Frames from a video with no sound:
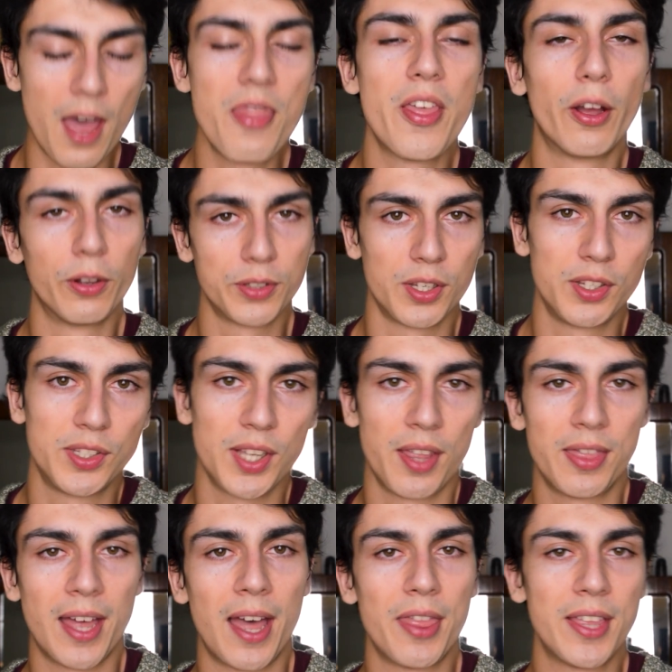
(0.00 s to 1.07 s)
And they also
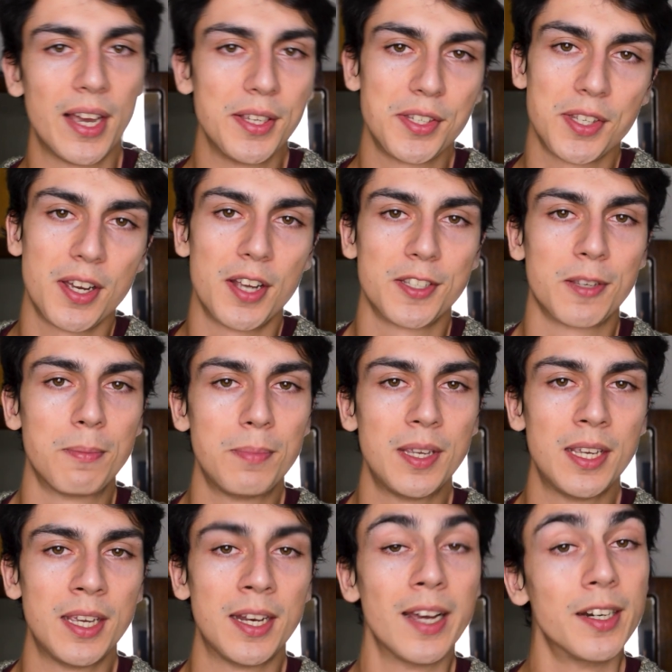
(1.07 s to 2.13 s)
said that the A stars can
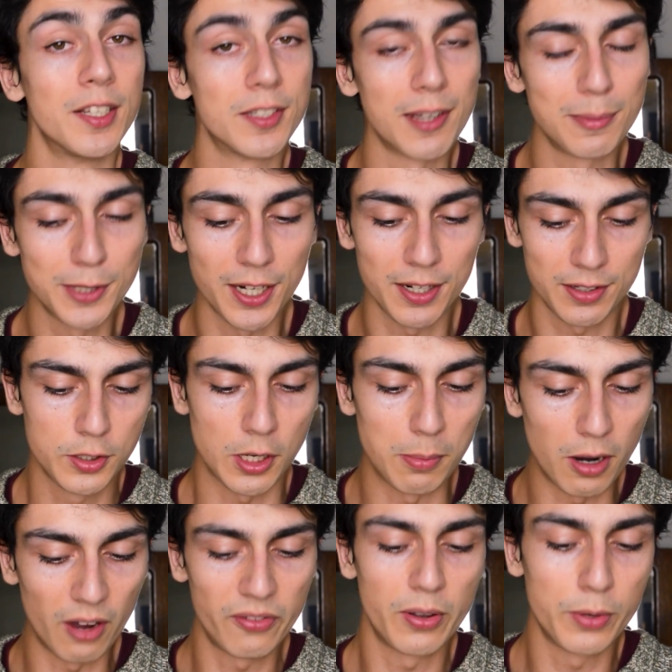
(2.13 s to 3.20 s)
be in any subject. So
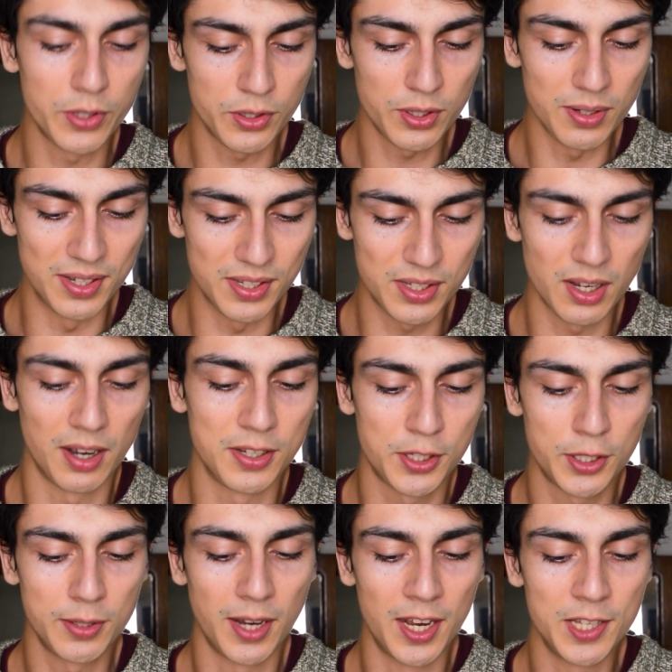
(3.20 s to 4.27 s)
my offer was 2 A stars,
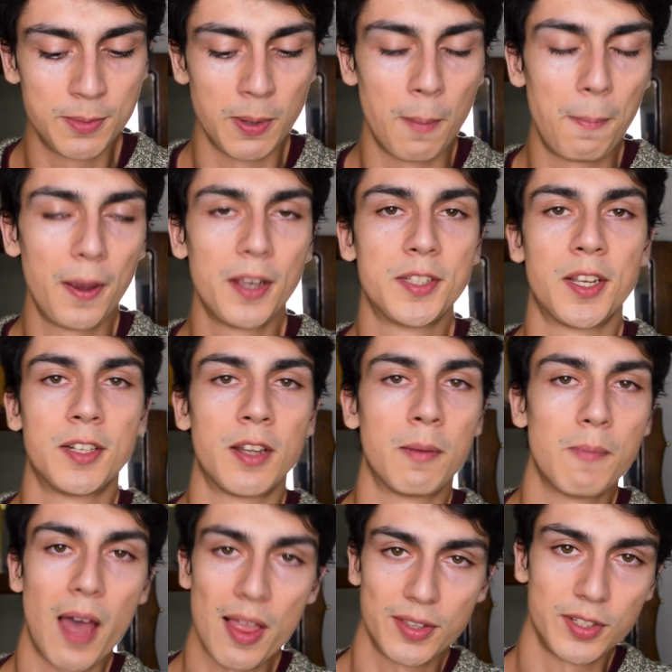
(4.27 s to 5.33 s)
2 A's, but because I'd done
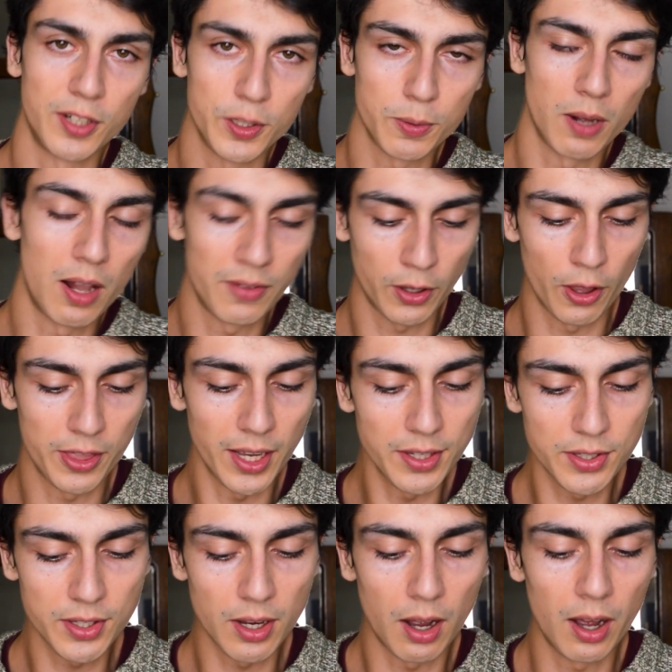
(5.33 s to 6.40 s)
maths in year 12 and got the A
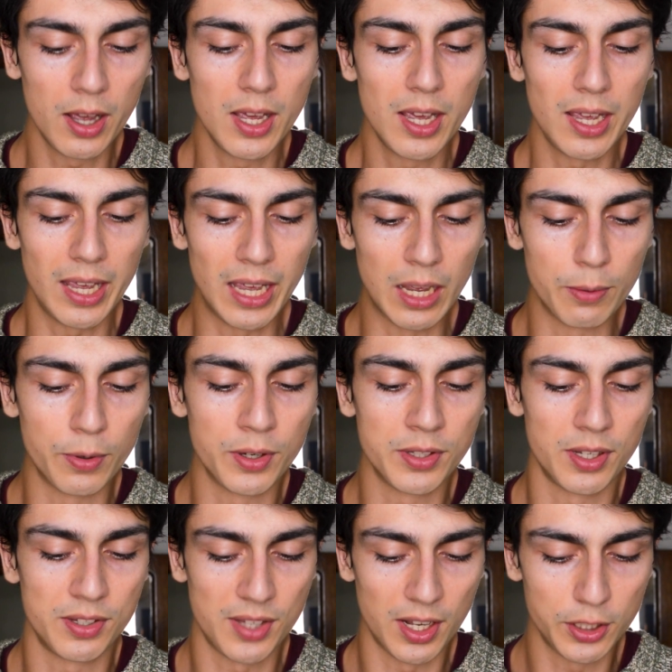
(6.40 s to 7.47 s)
star, it
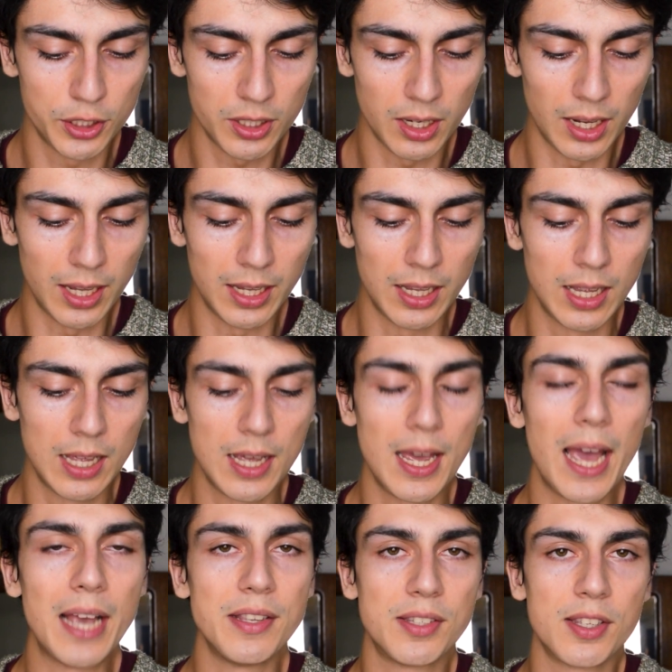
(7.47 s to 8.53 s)
was essentially
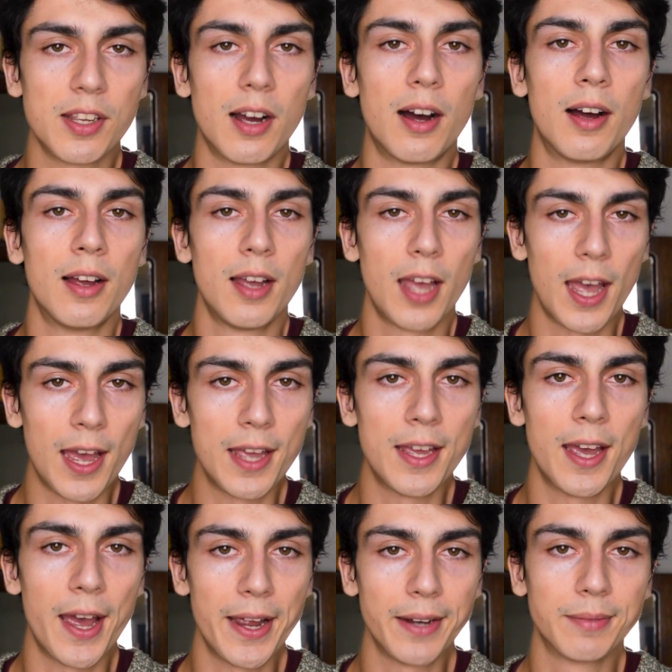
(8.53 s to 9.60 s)
A star,
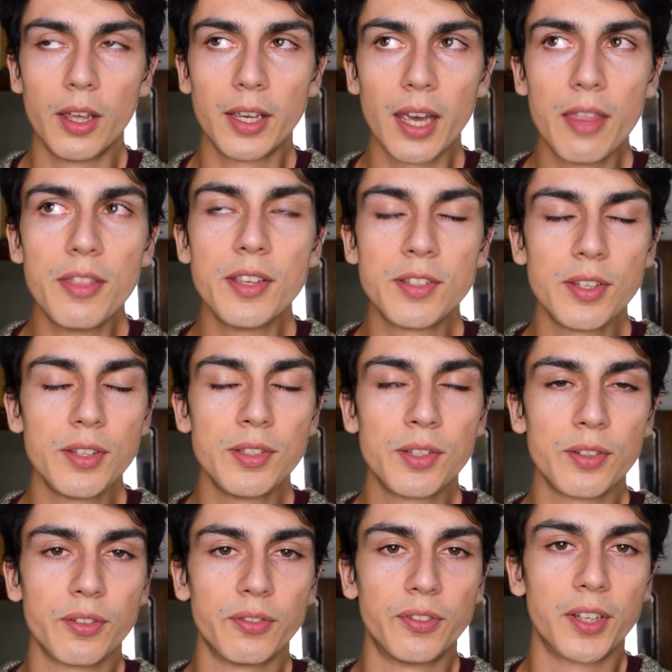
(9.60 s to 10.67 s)
A. Again, this
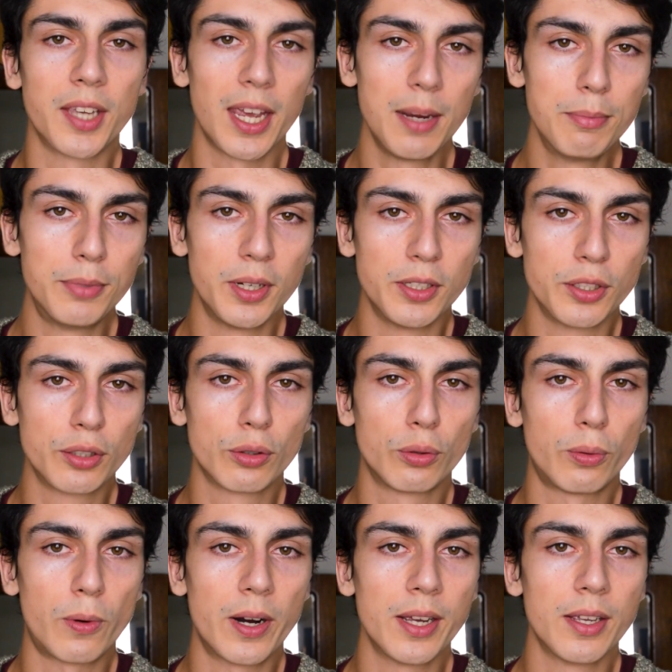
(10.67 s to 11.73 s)
is for Cambridge
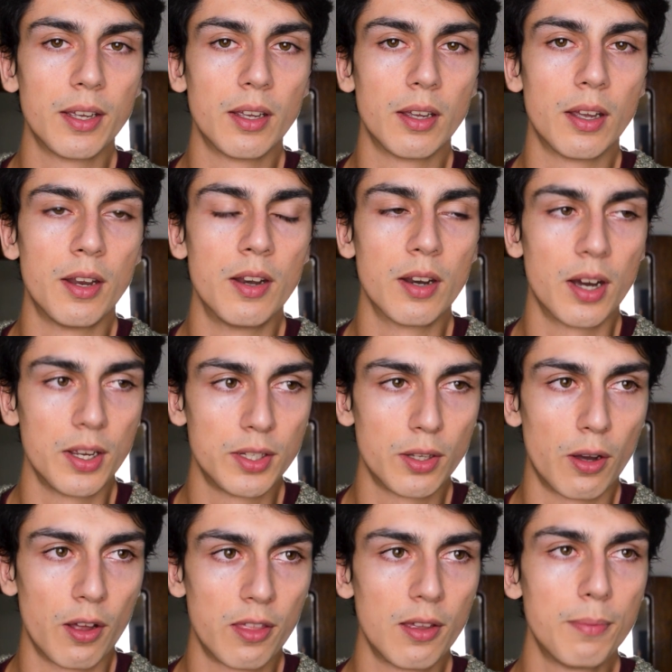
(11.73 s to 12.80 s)
quite a nice
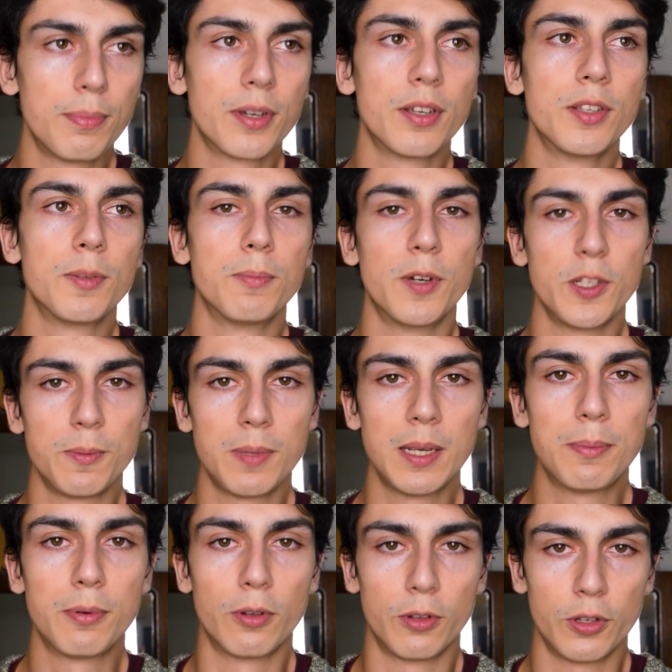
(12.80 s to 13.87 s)
offer because most
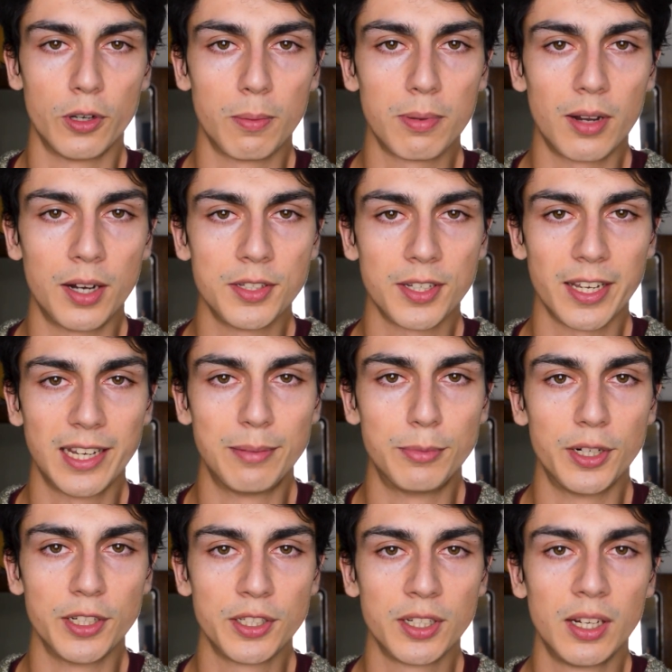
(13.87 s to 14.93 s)
people who apply to
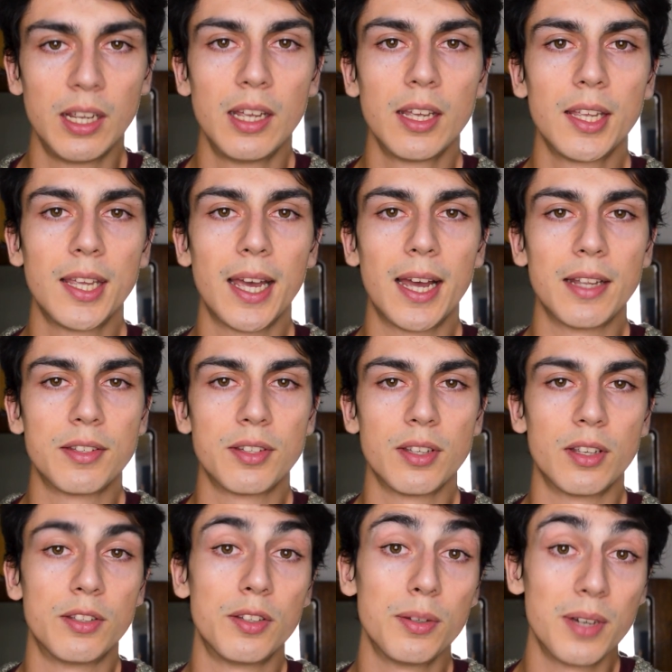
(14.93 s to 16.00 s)
Cambridge get
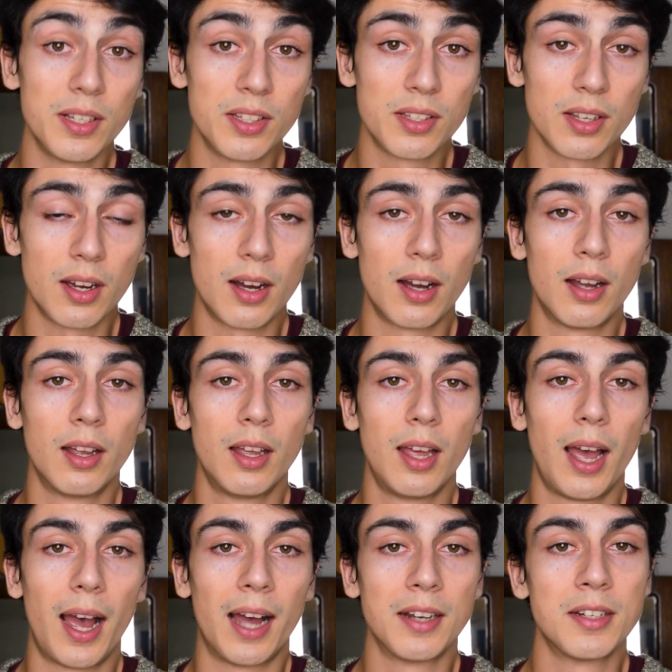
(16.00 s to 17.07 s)
a 2 A star
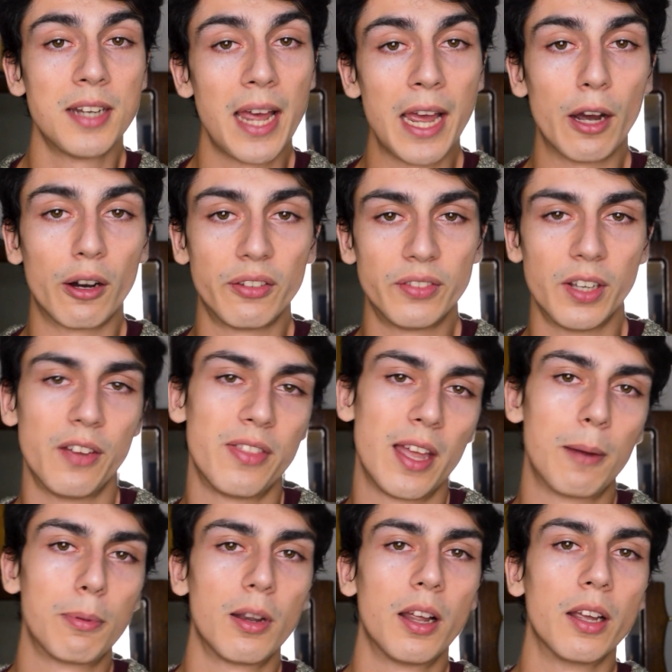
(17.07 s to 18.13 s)
and an A offer if
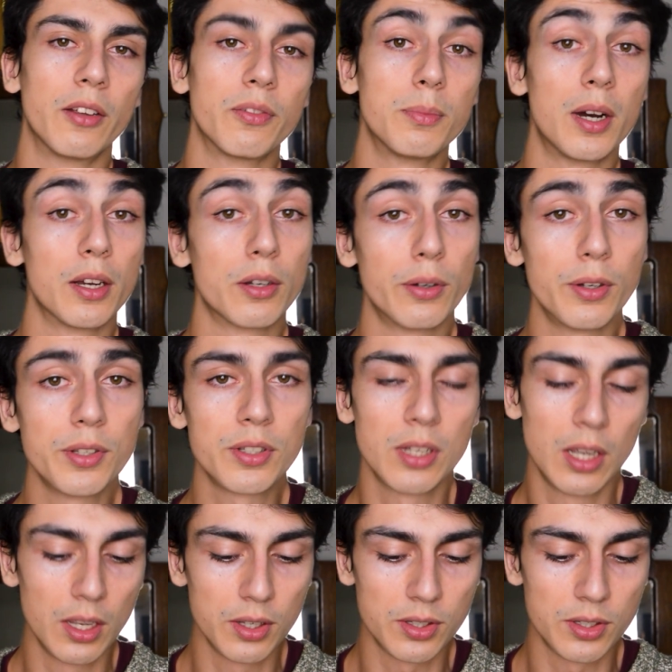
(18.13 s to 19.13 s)
they're applying for my course.